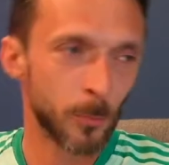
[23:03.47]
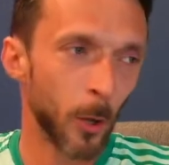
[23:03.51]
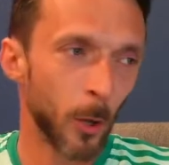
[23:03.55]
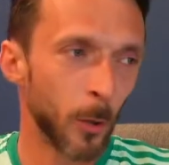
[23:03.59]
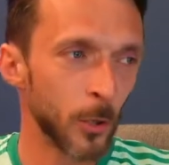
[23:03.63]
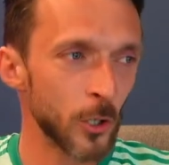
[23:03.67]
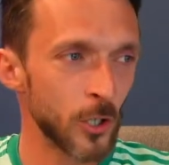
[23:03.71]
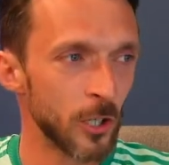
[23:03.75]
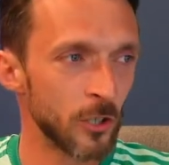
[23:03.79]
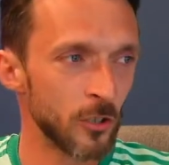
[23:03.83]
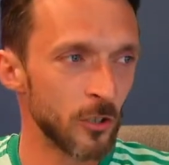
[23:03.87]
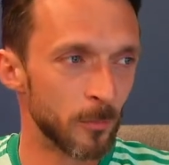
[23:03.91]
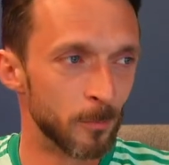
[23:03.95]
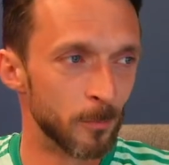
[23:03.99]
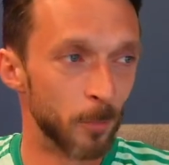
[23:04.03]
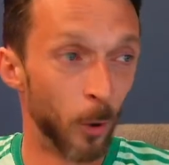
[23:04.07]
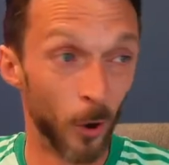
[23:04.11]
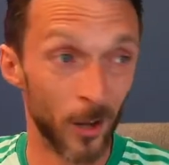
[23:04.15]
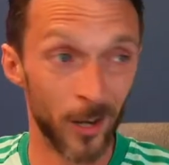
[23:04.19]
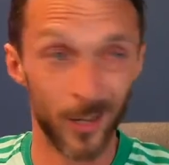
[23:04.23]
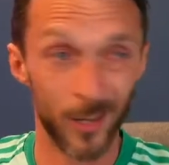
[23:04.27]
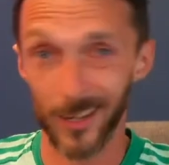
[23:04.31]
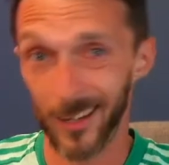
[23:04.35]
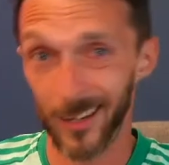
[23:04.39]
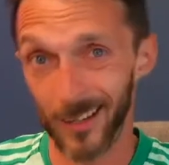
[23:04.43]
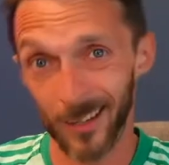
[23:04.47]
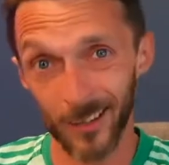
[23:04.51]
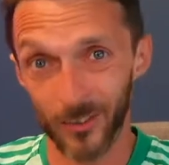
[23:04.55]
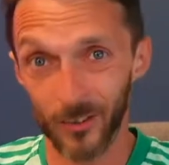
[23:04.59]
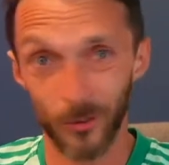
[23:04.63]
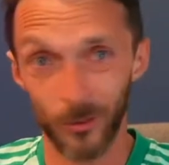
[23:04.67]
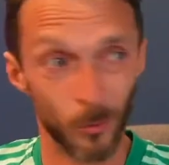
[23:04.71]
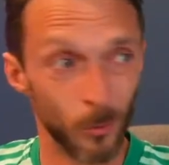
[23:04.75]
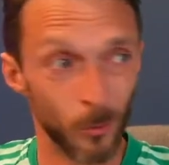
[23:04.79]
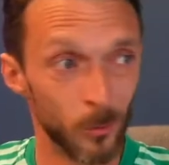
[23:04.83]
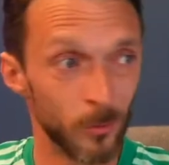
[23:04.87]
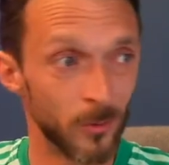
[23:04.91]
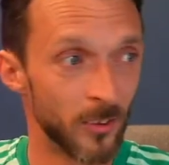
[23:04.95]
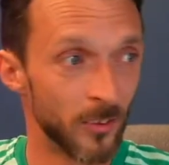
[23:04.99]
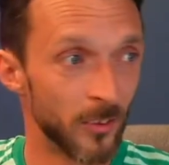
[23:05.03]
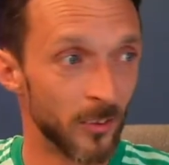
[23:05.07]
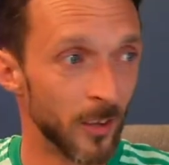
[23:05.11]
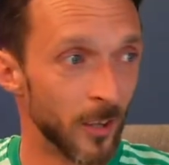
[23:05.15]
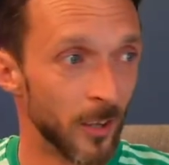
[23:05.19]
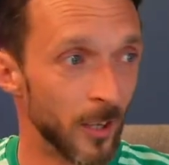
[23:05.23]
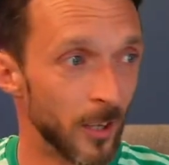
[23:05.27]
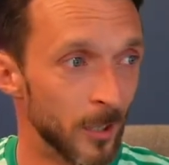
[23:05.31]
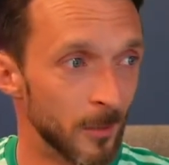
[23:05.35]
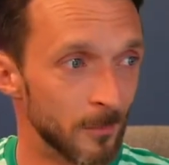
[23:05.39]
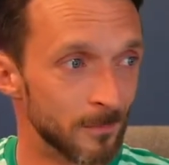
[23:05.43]
should have just bought it and then sold
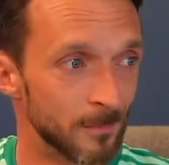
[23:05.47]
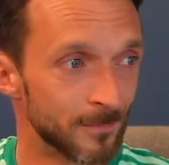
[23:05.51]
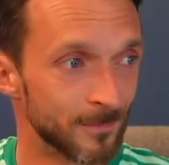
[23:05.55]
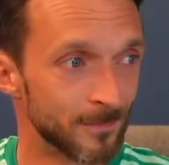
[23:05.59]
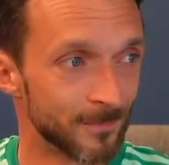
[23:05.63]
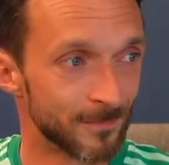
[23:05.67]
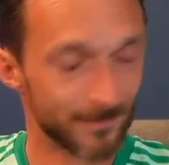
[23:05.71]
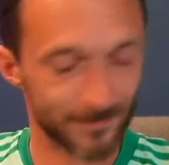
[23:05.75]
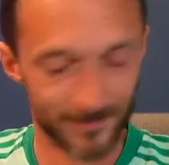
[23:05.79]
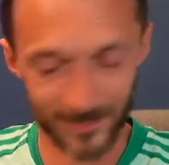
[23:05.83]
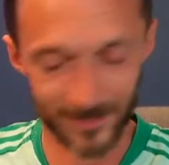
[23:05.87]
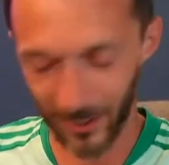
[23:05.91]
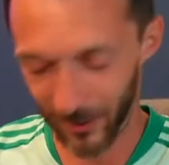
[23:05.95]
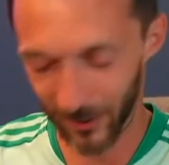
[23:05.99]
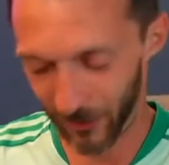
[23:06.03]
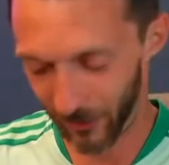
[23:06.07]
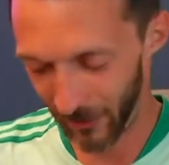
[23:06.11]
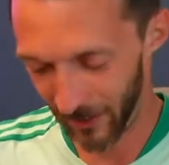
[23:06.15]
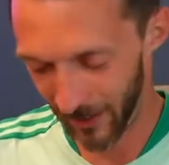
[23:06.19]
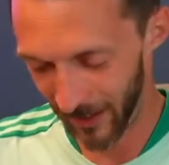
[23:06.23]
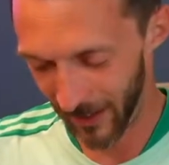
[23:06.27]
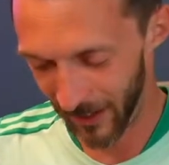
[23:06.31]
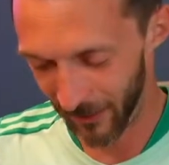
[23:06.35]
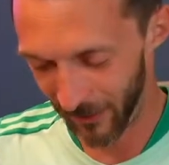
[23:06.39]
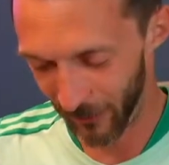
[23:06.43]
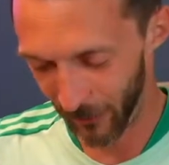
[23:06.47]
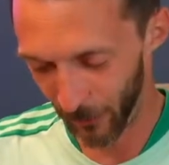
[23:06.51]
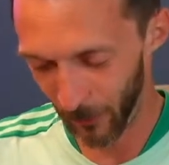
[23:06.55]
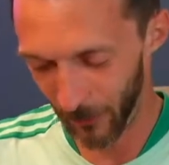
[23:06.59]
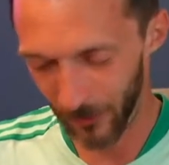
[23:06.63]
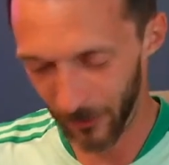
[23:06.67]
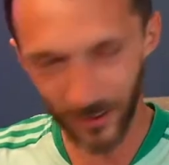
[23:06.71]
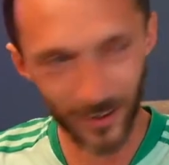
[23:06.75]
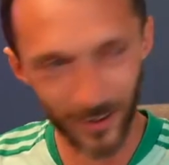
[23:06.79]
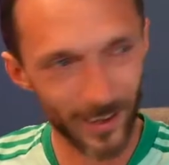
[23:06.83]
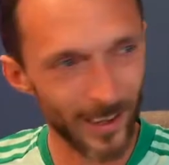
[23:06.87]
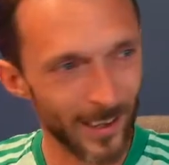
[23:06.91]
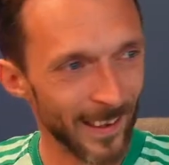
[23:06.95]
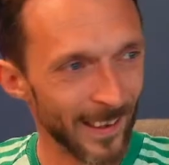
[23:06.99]
the the